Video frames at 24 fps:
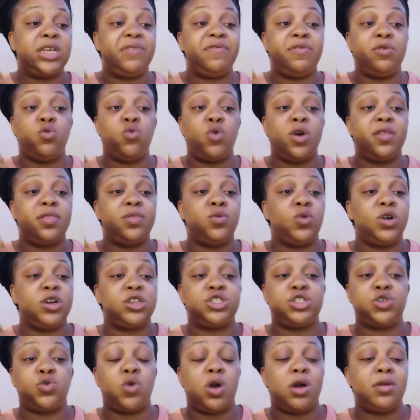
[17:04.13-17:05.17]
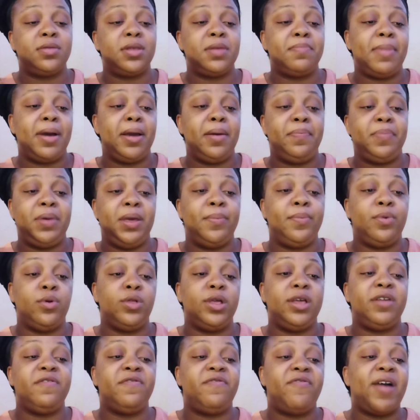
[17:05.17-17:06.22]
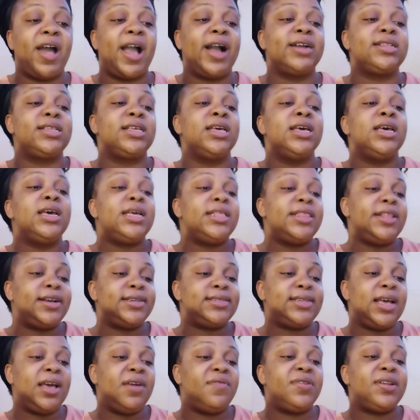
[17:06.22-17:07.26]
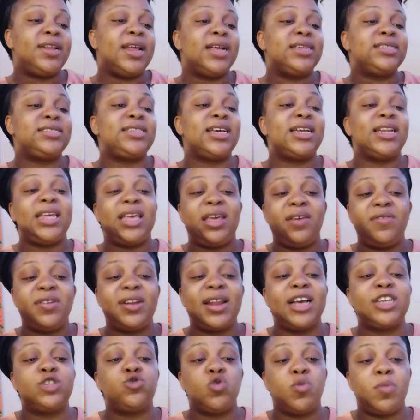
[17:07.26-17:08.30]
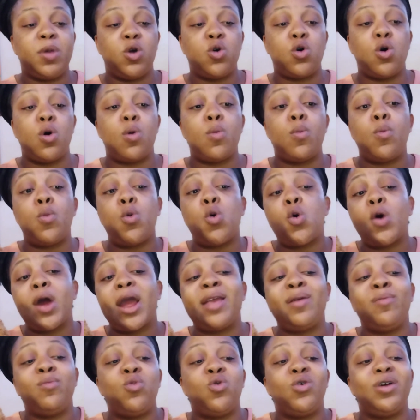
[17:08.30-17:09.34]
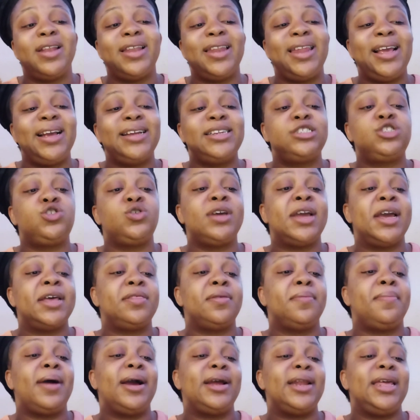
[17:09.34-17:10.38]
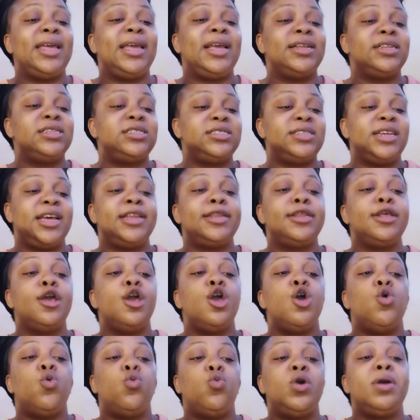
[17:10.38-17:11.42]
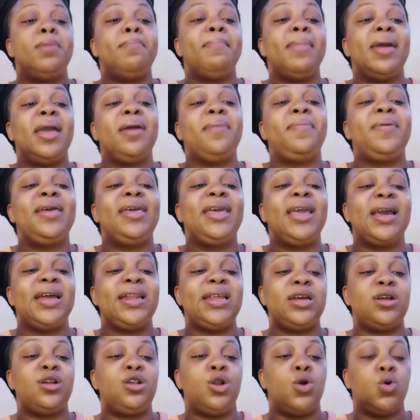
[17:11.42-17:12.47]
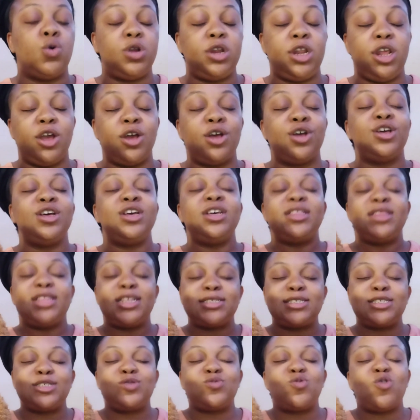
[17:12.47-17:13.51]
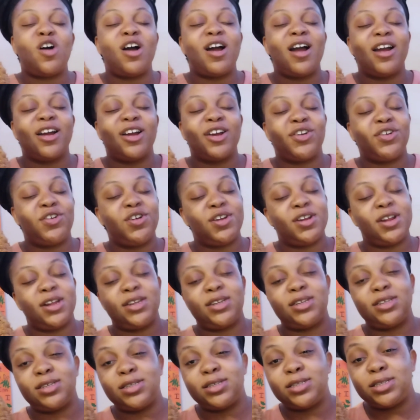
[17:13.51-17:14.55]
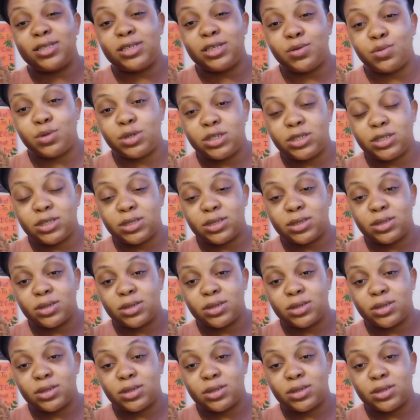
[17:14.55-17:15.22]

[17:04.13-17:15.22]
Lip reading: even when we're surrounded by people. In fact, there's evidence that even as we become more and more linked together by the internet, we may be getting lonelier. This is why I created this series.